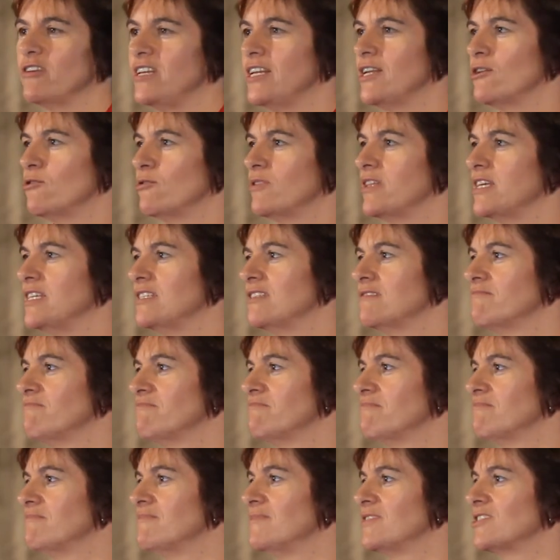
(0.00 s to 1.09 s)
and you'd hear all these
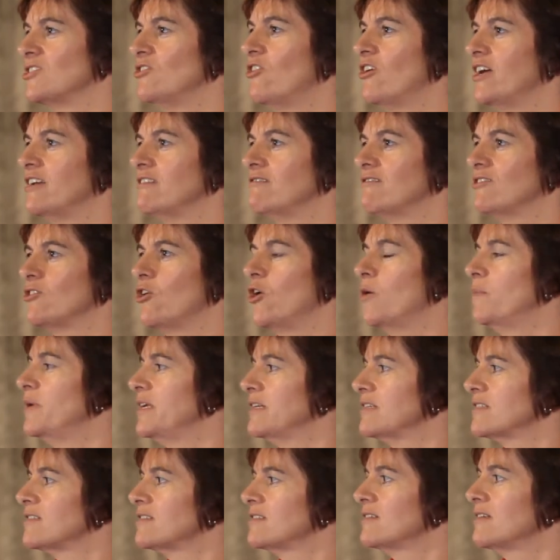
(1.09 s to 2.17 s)
snide
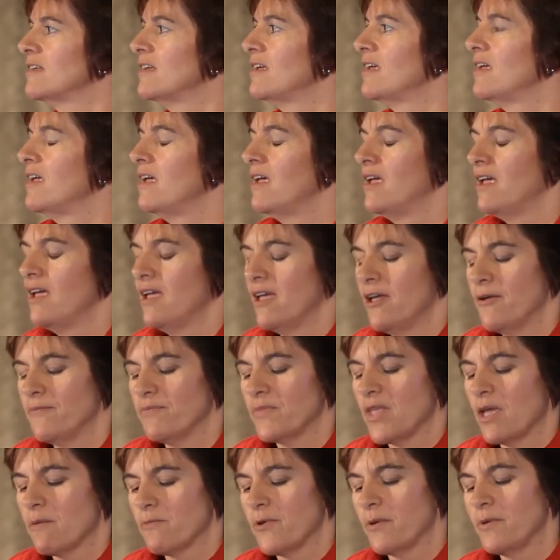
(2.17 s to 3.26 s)
comments.
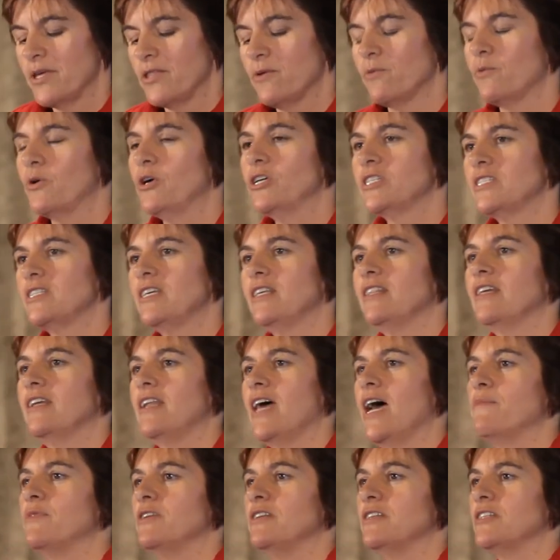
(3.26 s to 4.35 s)
Probably the worst thing that
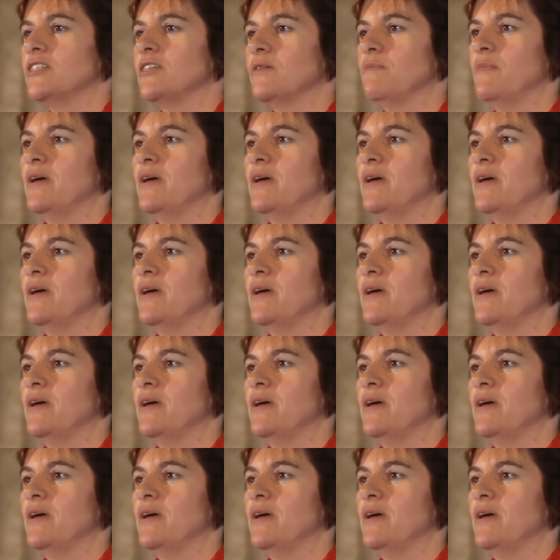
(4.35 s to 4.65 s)
happened to